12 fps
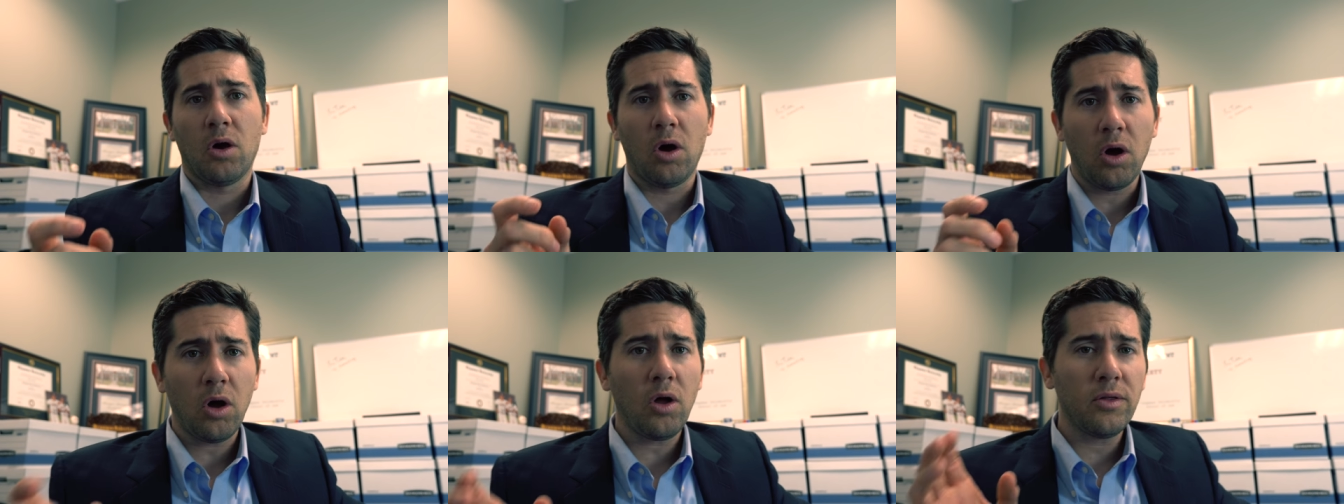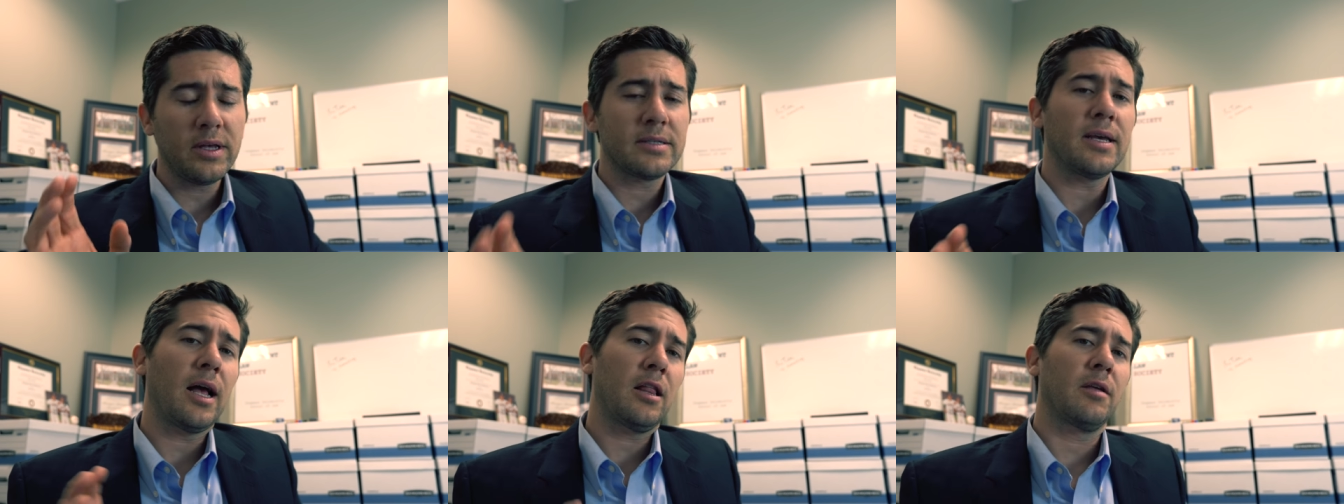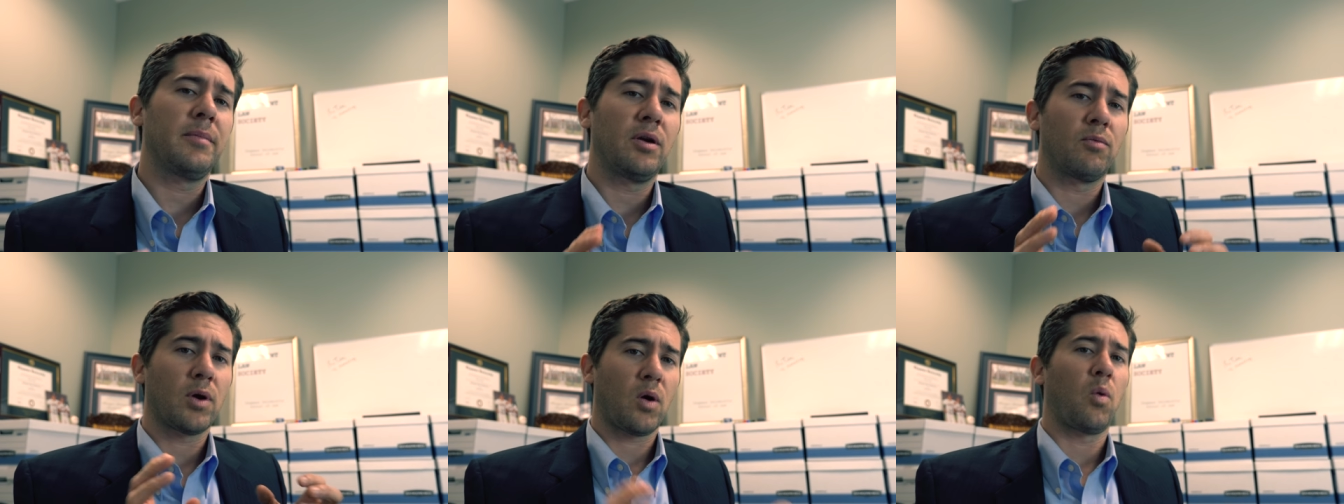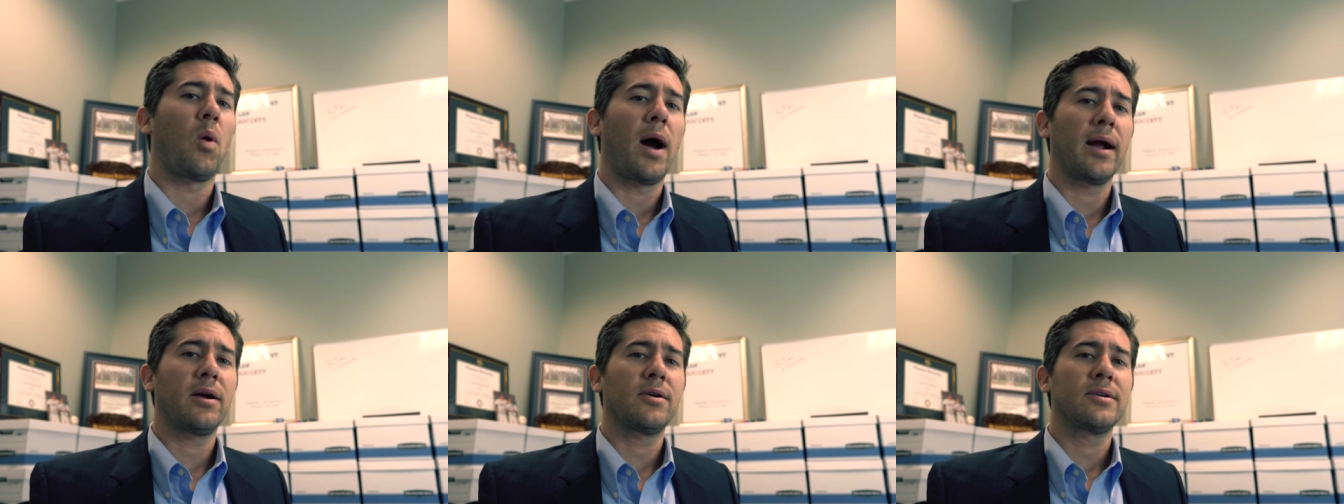All this element
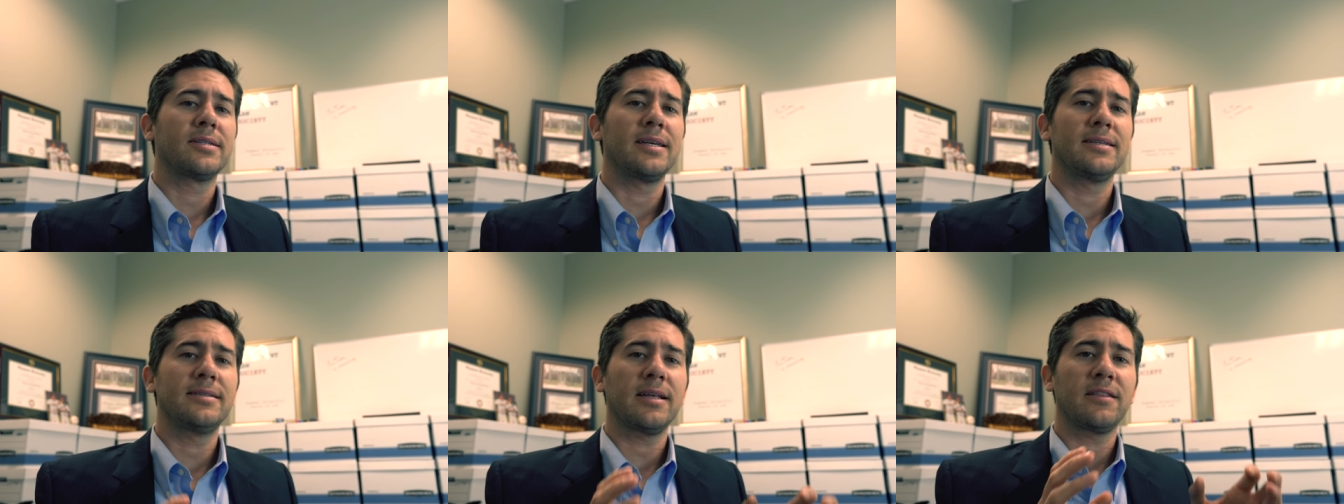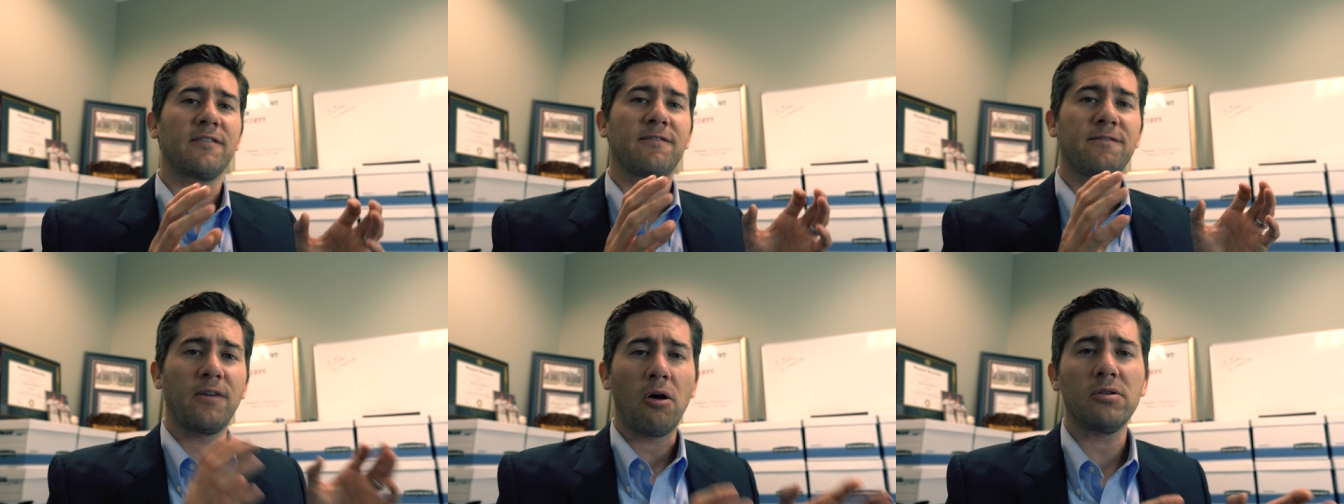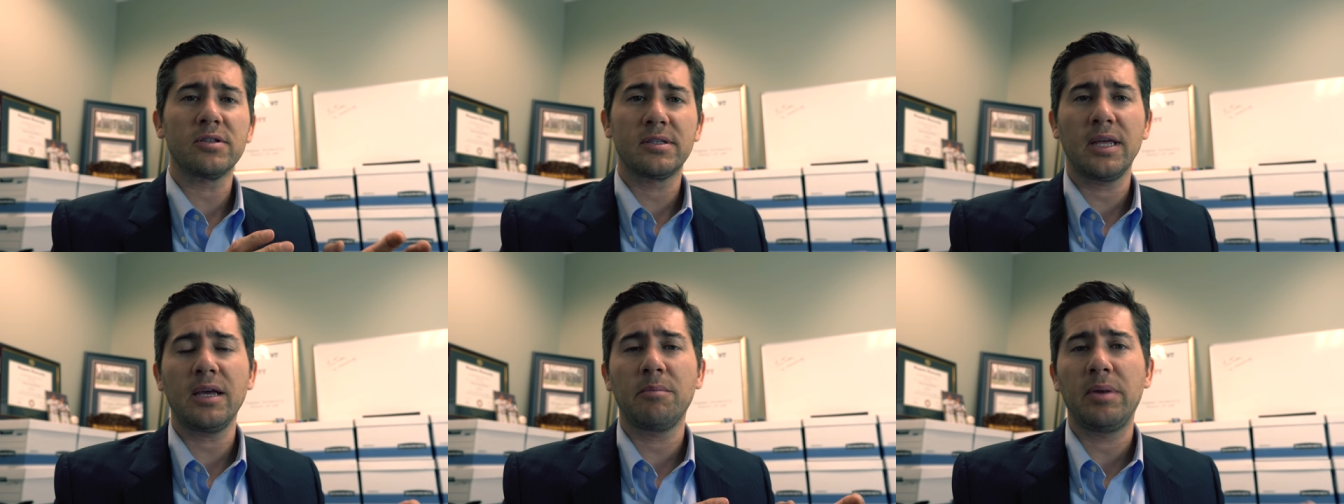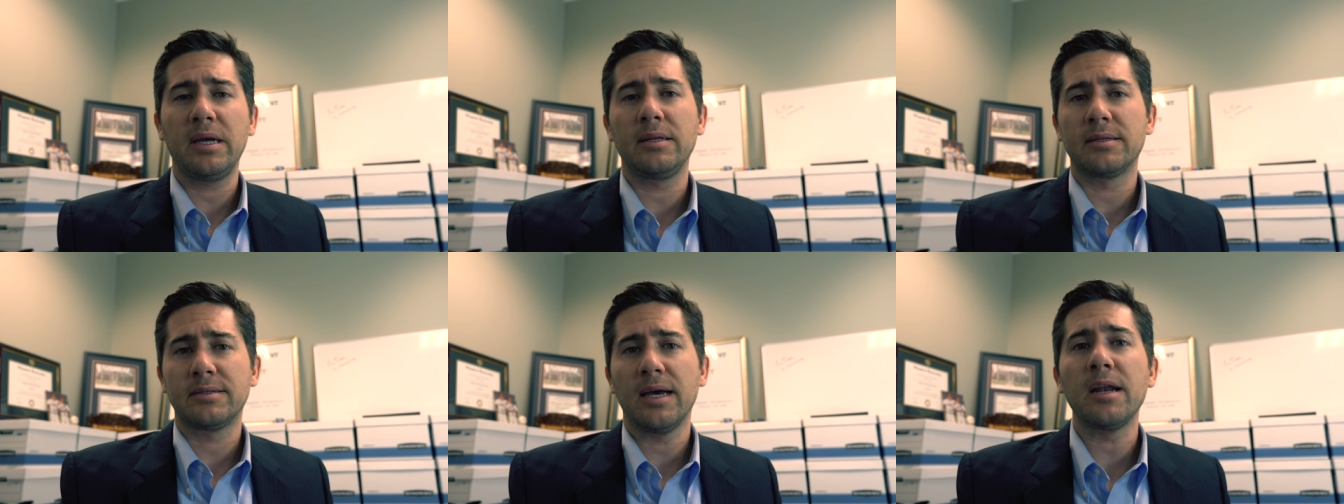requires is that the false thing
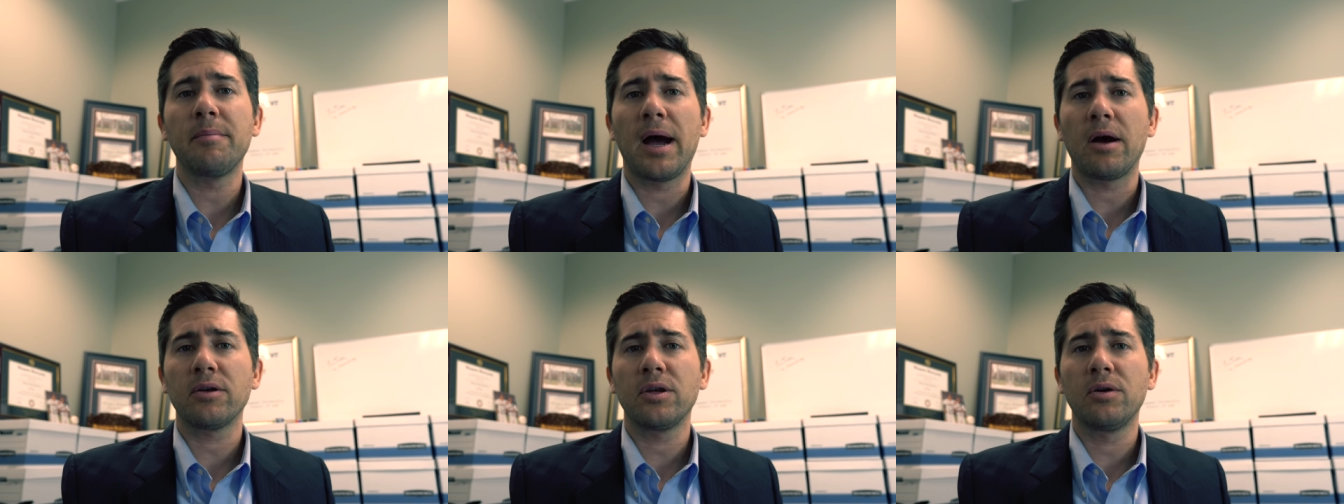being said about